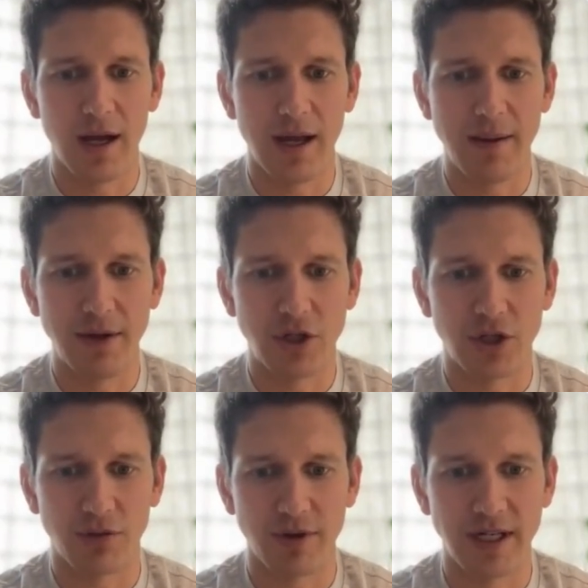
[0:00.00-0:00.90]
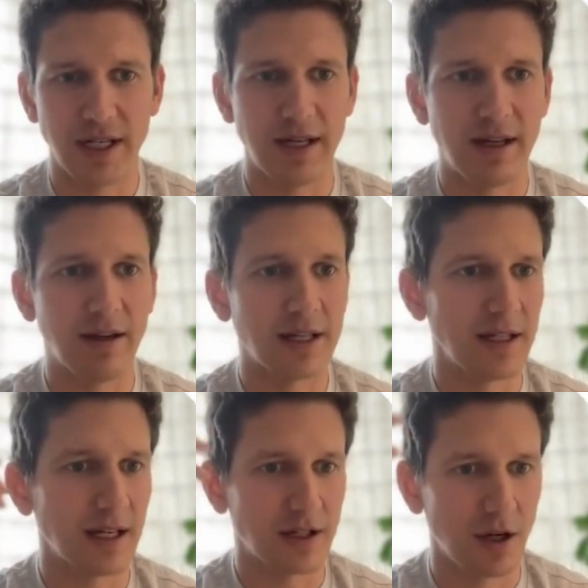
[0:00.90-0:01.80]
image to 3D as
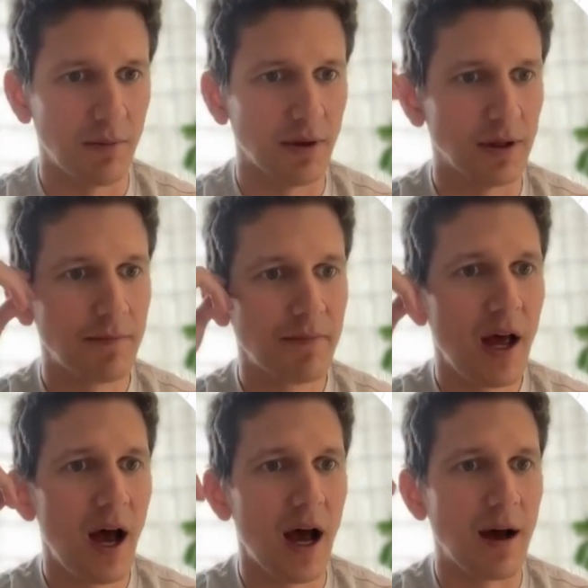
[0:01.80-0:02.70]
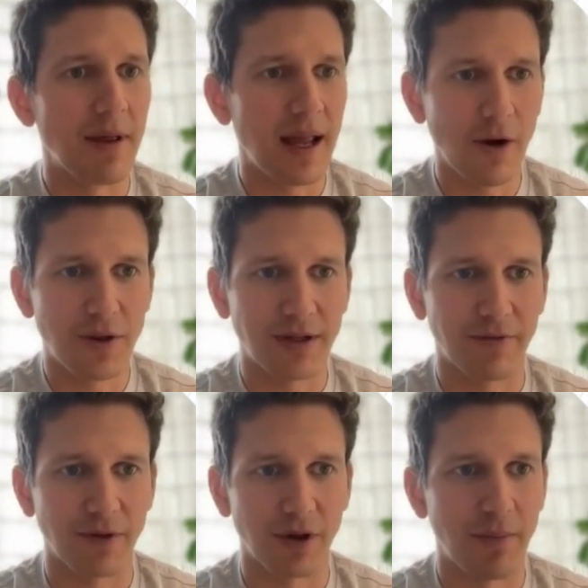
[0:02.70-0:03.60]
an example. Here are the
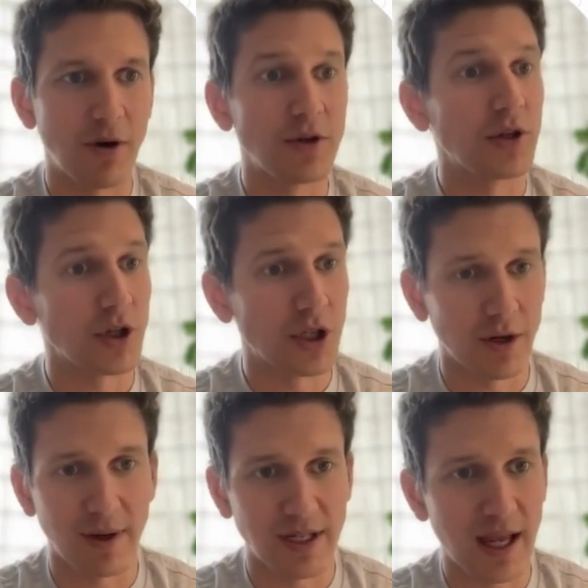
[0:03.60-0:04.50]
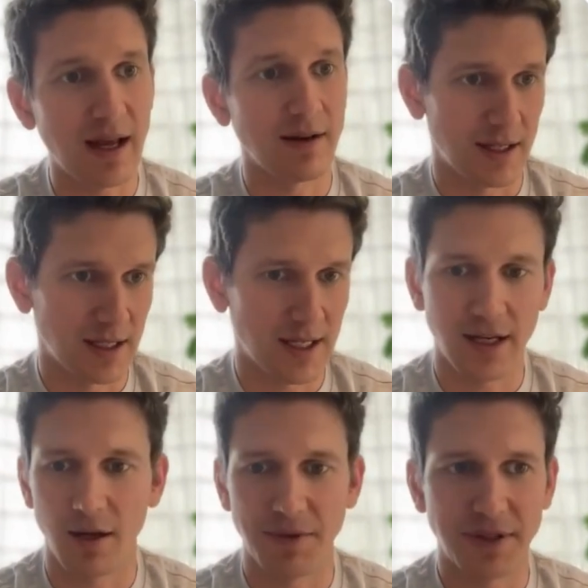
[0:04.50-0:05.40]
different components. You can generate a kit, as I
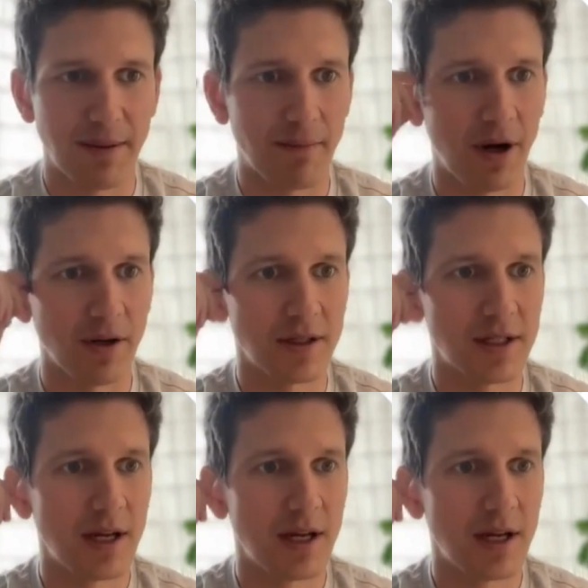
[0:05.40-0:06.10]
said, up to 10 parts.